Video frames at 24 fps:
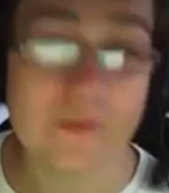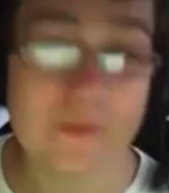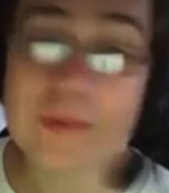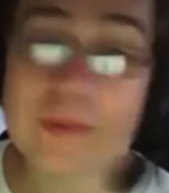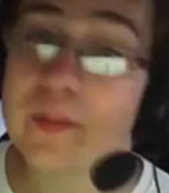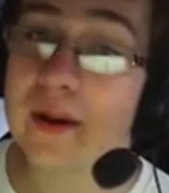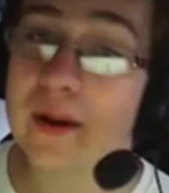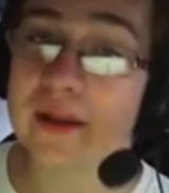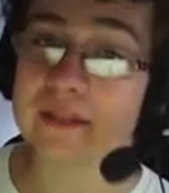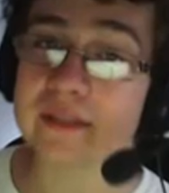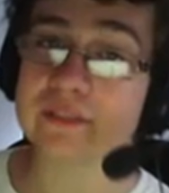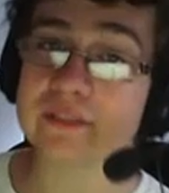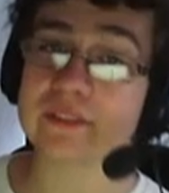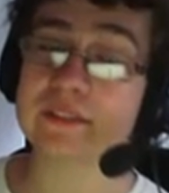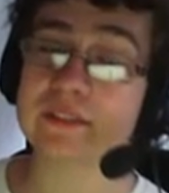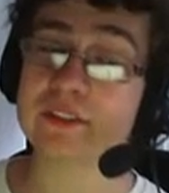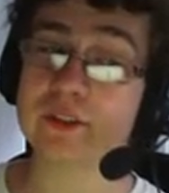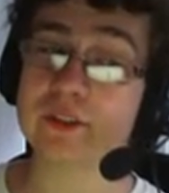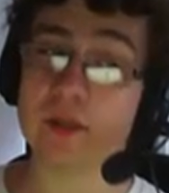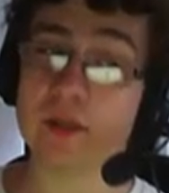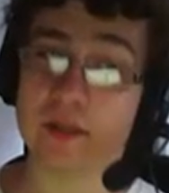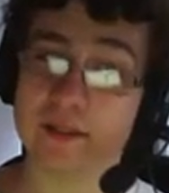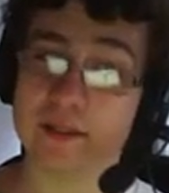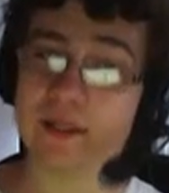And we bought
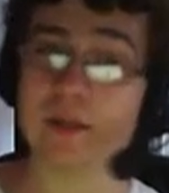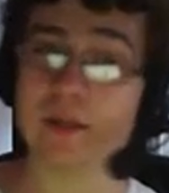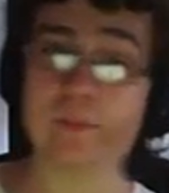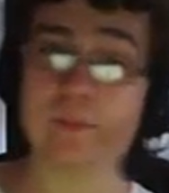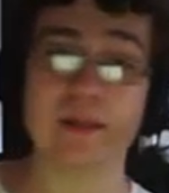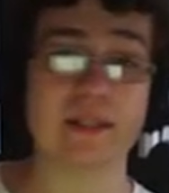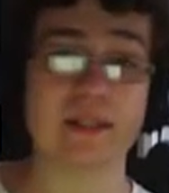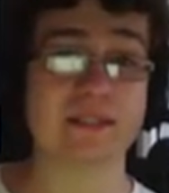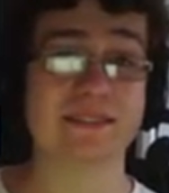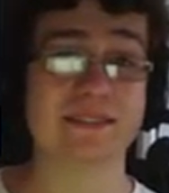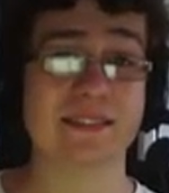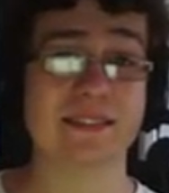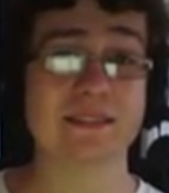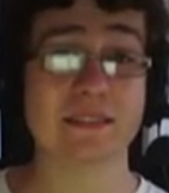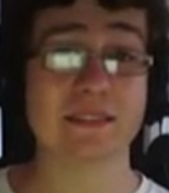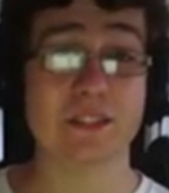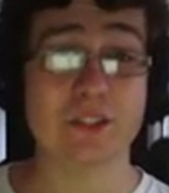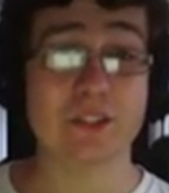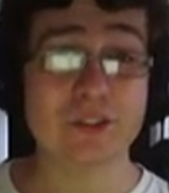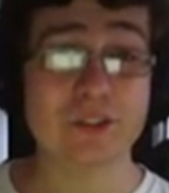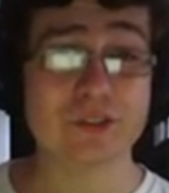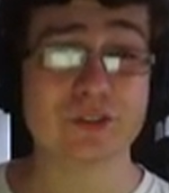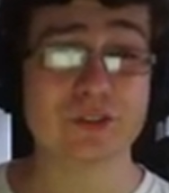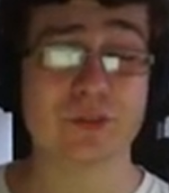Excadrill, again,
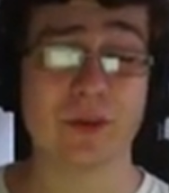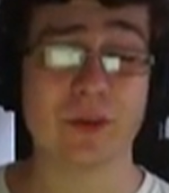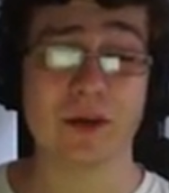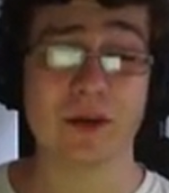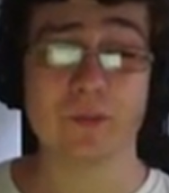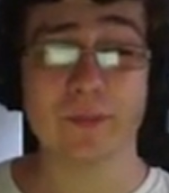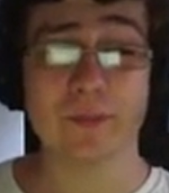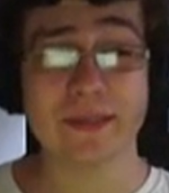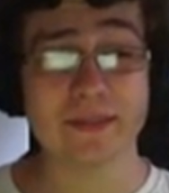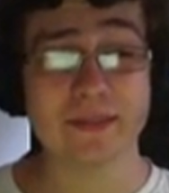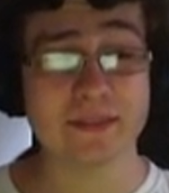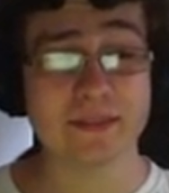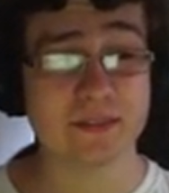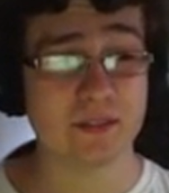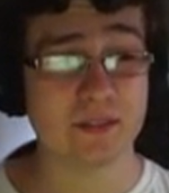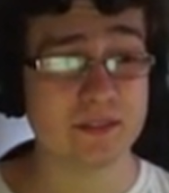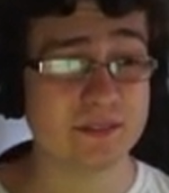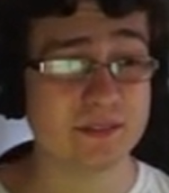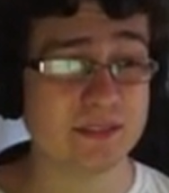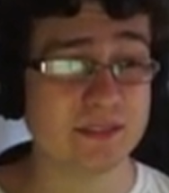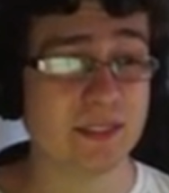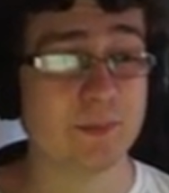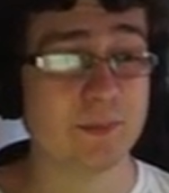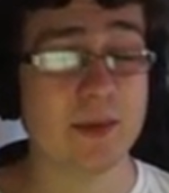because he has a huge ground
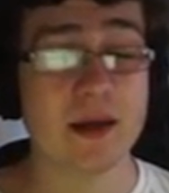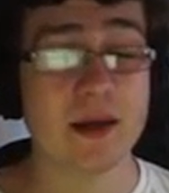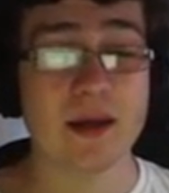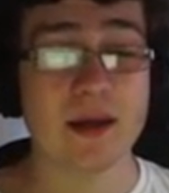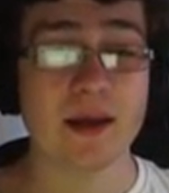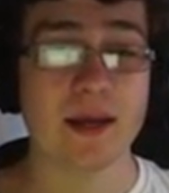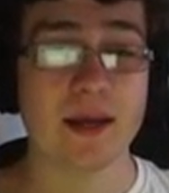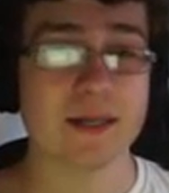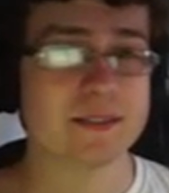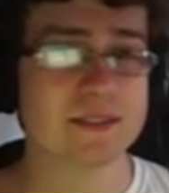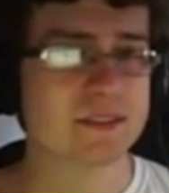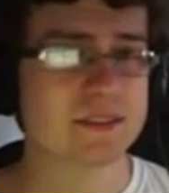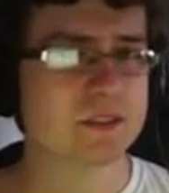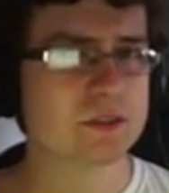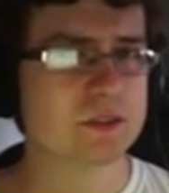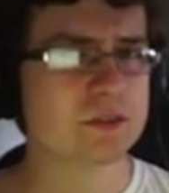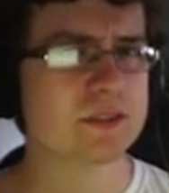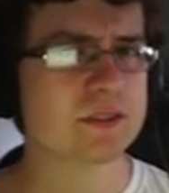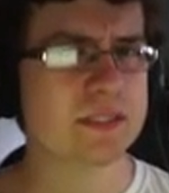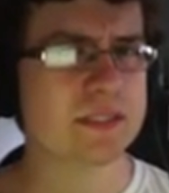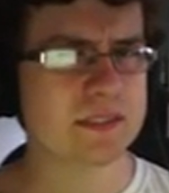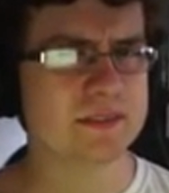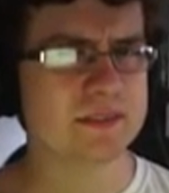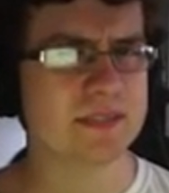weakness on his team.
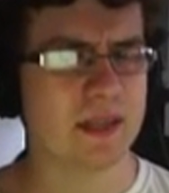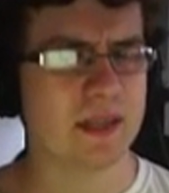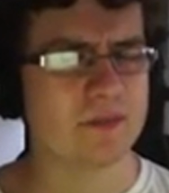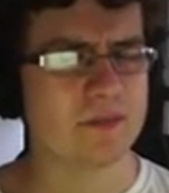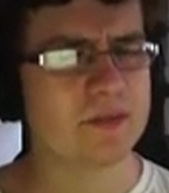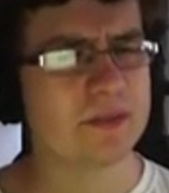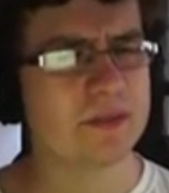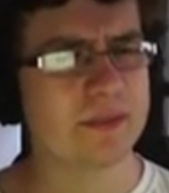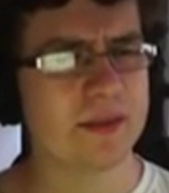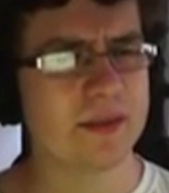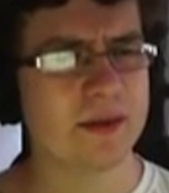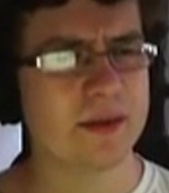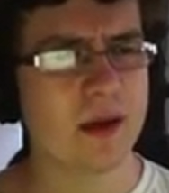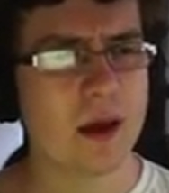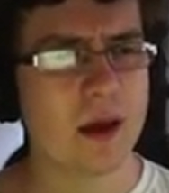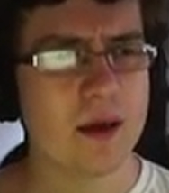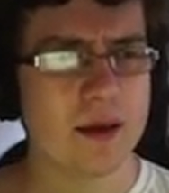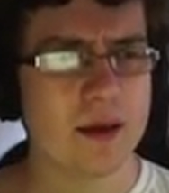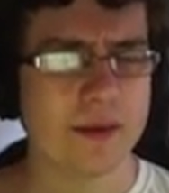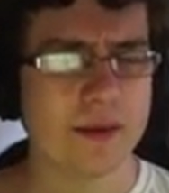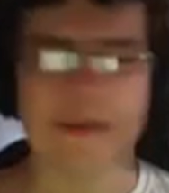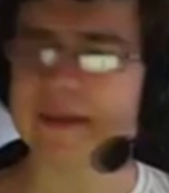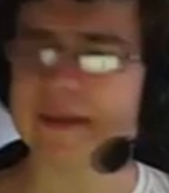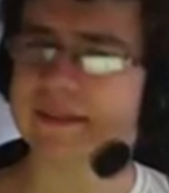Excadrill kills
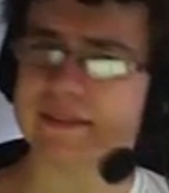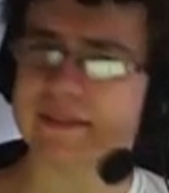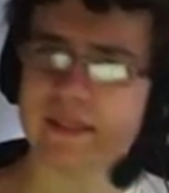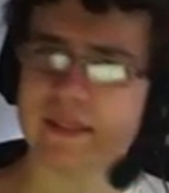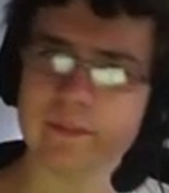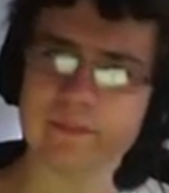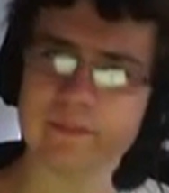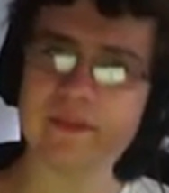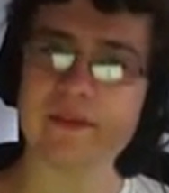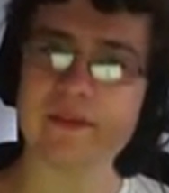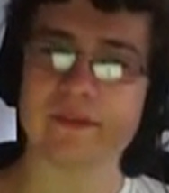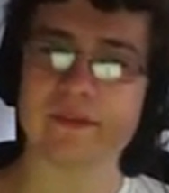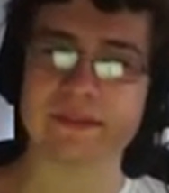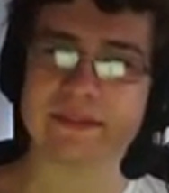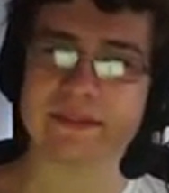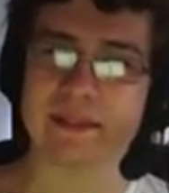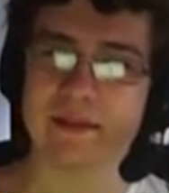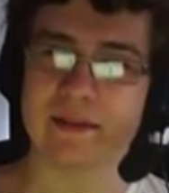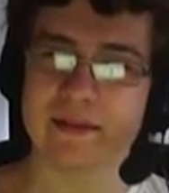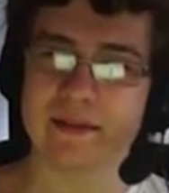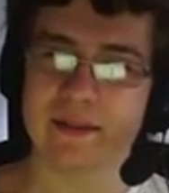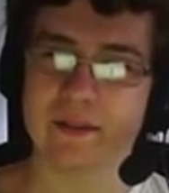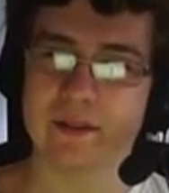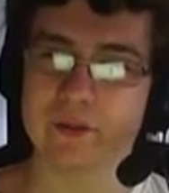everything,
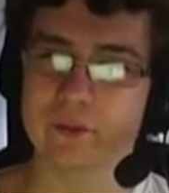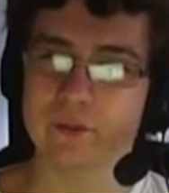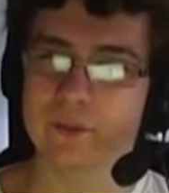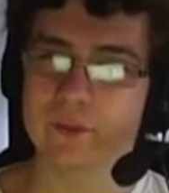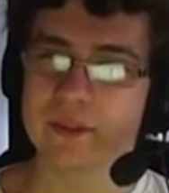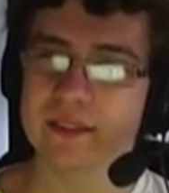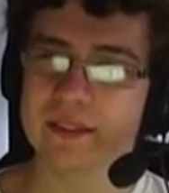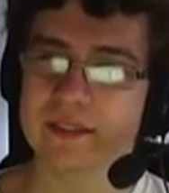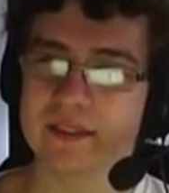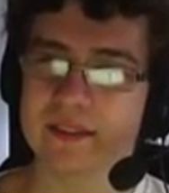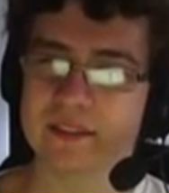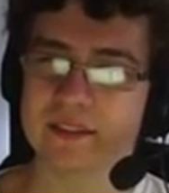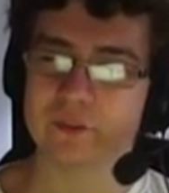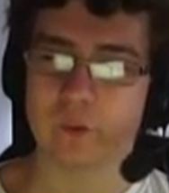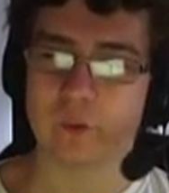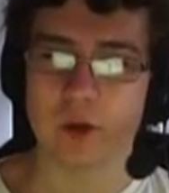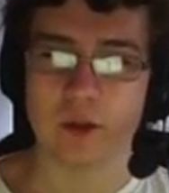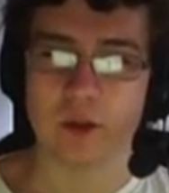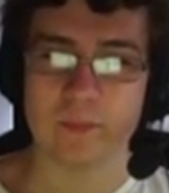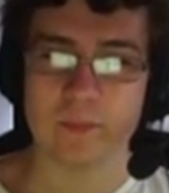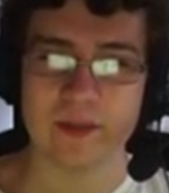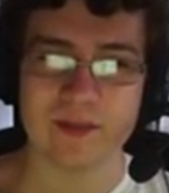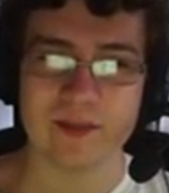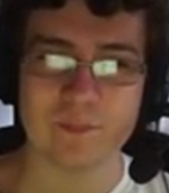except the Cresselia, who
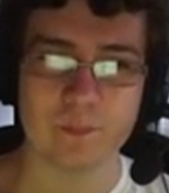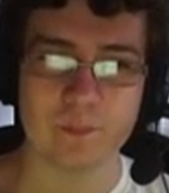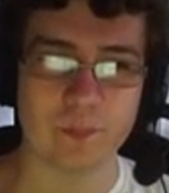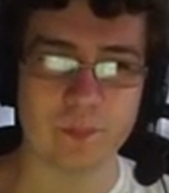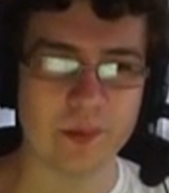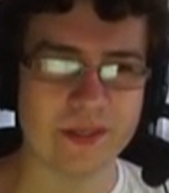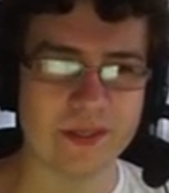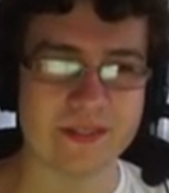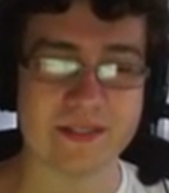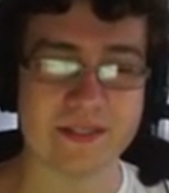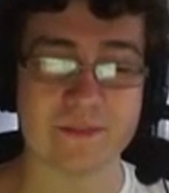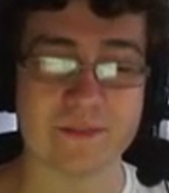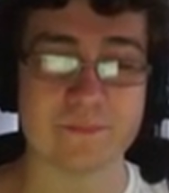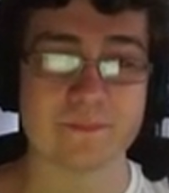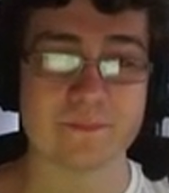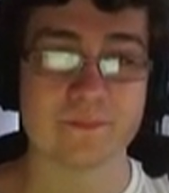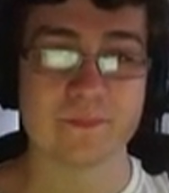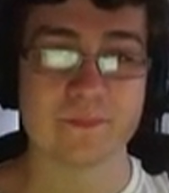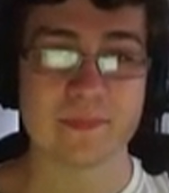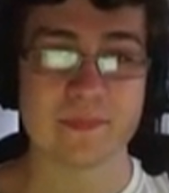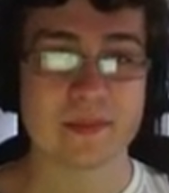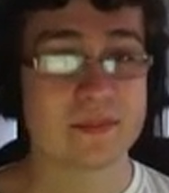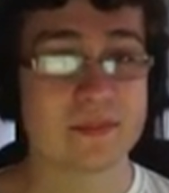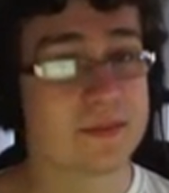really does wall me,
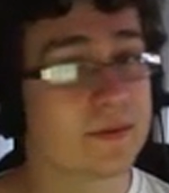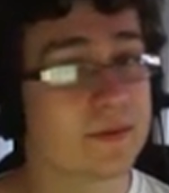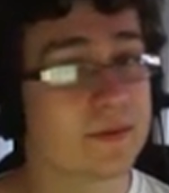but